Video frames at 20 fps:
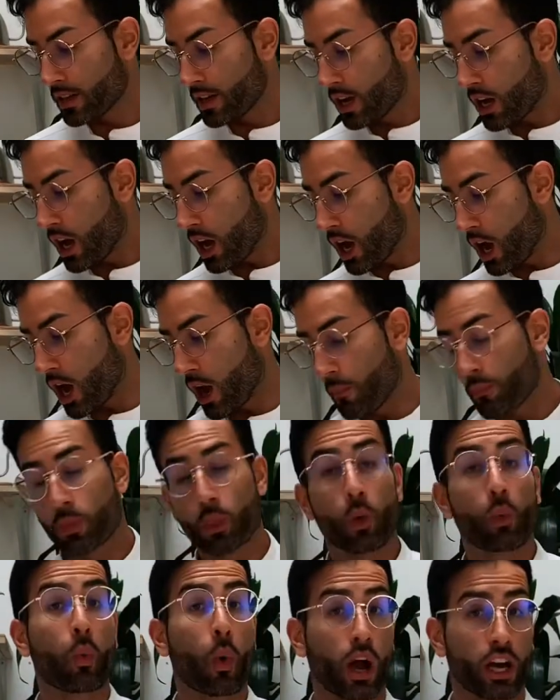
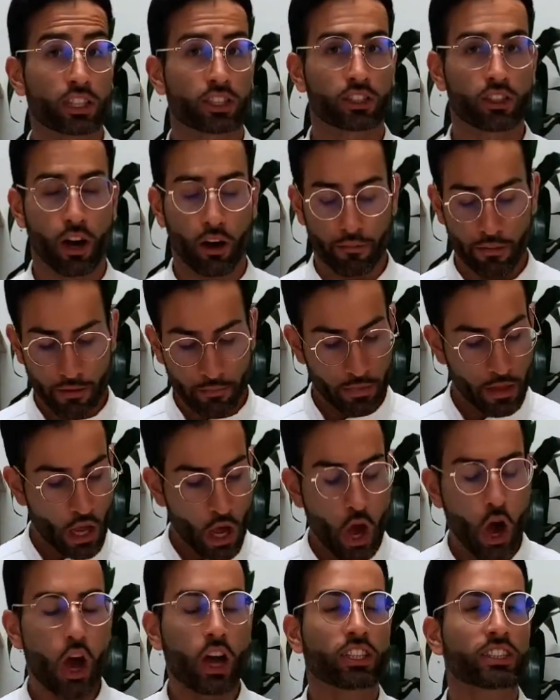wash coffee,
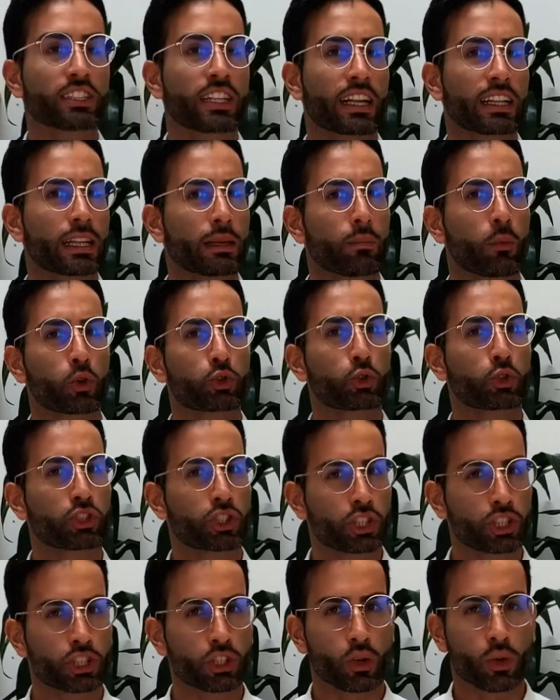a slightly more
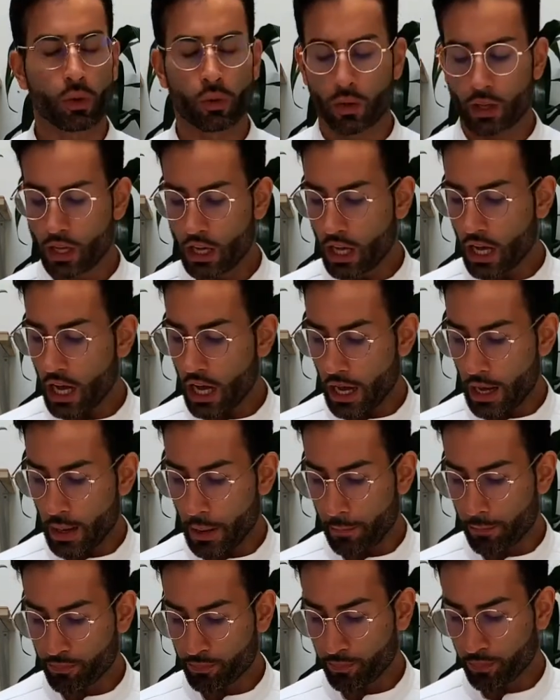traditional
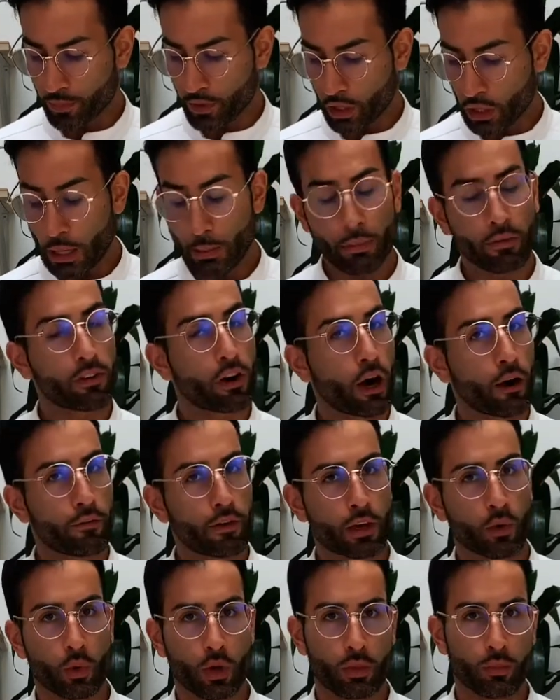cup of
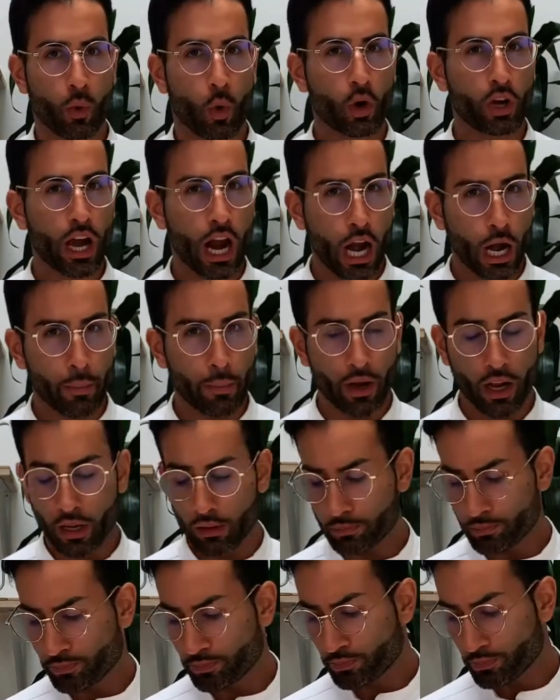coffee with more
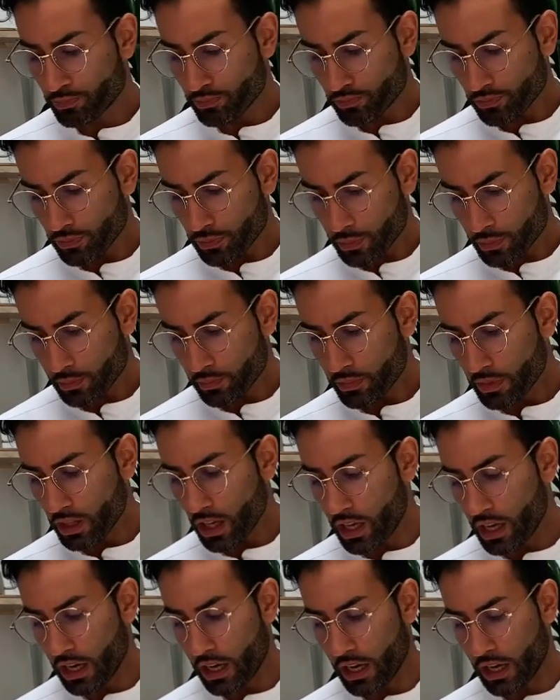caramel,
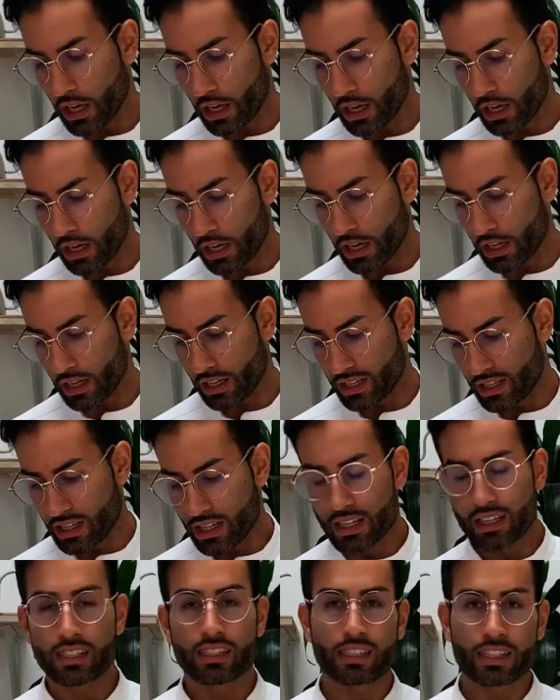
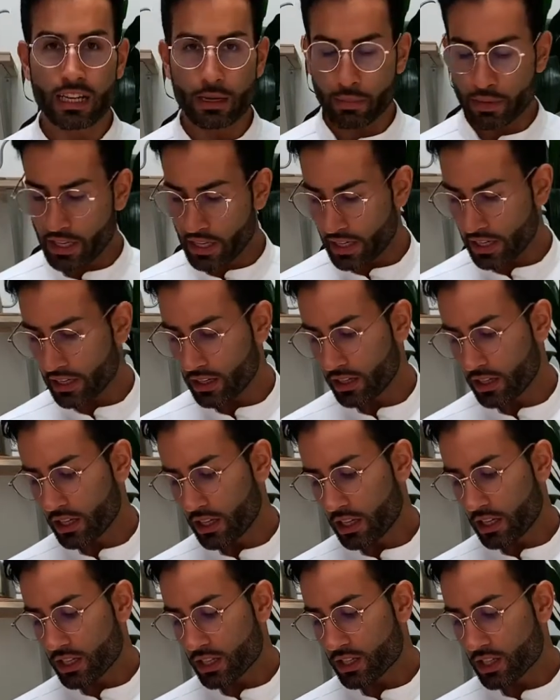cinnamony,
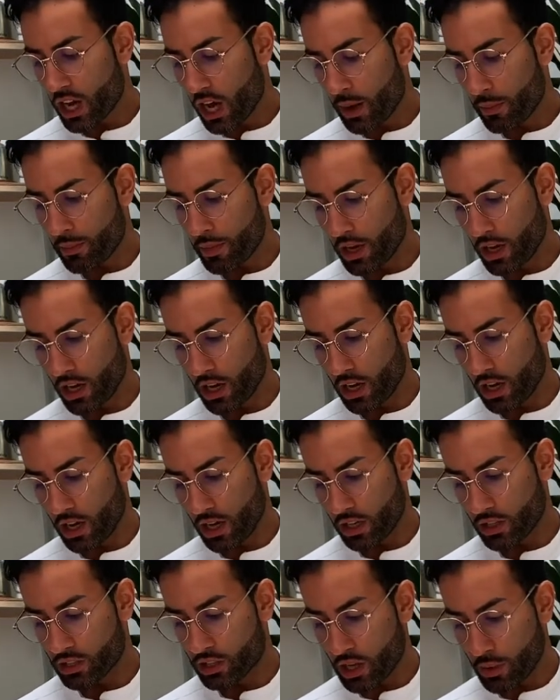
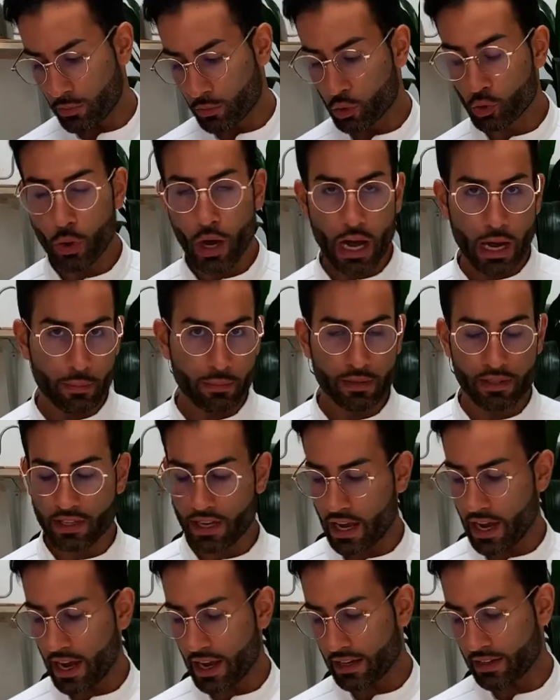some grapes
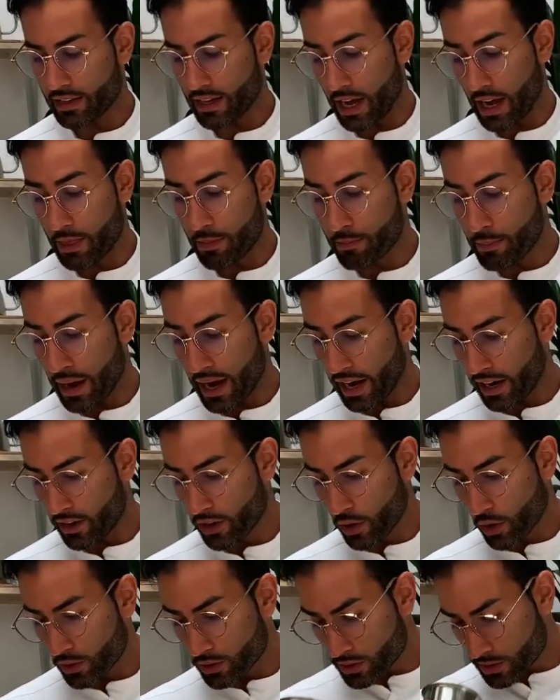and pear
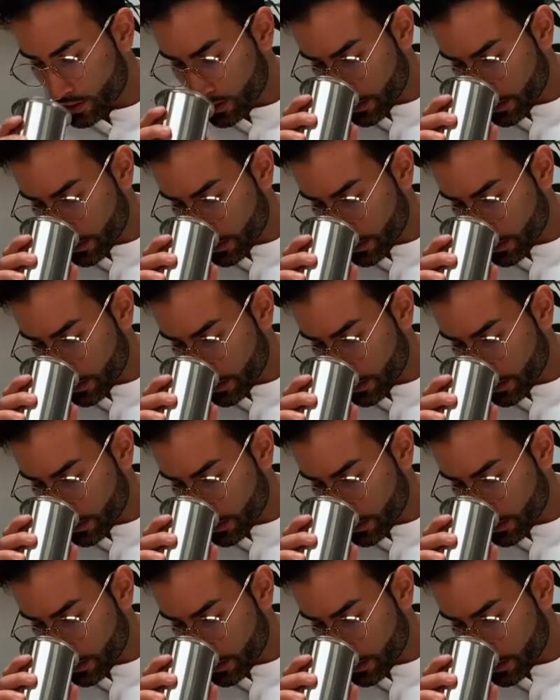notes.